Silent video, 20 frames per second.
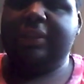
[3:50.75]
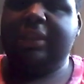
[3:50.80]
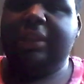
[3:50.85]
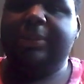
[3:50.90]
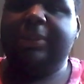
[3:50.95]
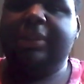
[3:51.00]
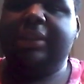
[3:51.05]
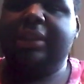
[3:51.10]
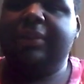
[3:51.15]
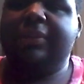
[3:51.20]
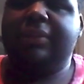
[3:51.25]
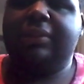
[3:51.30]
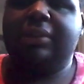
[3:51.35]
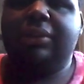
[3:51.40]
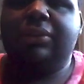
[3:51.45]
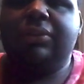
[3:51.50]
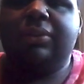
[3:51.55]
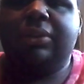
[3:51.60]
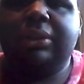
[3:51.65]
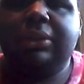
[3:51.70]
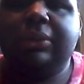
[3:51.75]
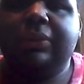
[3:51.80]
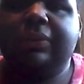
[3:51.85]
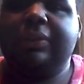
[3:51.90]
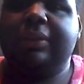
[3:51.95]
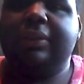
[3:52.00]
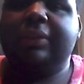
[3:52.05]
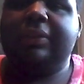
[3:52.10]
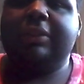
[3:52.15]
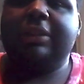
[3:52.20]
is EB Games Code during the
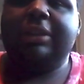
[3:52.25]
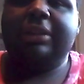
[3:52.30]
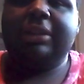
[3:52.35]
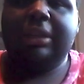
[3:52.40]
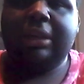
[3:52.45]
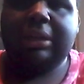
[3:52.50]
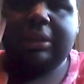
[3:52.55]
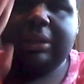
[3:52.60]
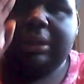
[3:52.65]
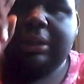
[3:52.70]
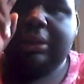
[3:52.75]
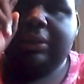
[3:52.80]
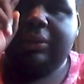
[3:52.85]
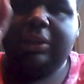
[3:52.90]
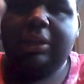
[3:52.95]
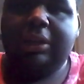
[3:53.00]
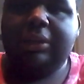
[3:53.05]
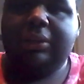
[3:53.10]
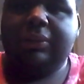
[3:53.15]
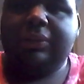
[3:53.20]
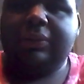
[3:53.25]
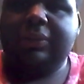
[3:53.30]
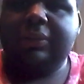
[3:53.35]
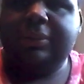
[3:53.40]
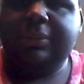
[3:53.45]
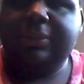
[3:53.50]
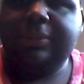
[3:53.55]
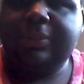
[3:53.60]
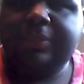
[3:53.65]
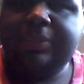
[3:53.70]
saying sign out.
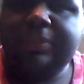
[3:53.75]
Laters.